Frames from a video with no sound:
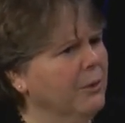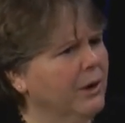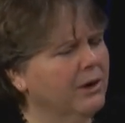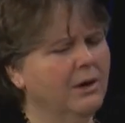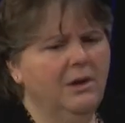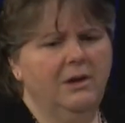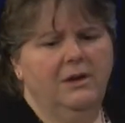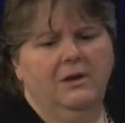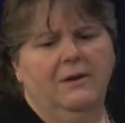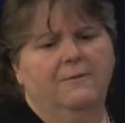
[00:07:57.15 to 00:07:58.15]
New York,
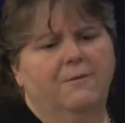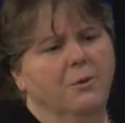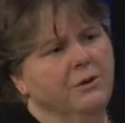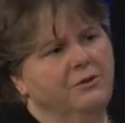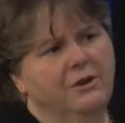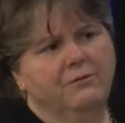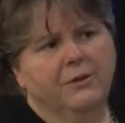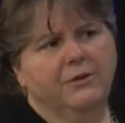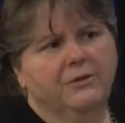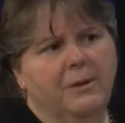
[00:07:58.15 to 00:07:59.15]
foraging
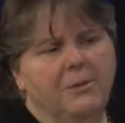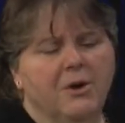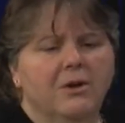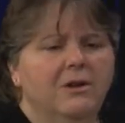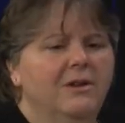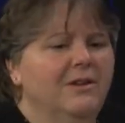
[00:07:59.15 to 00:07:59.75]
for the summer.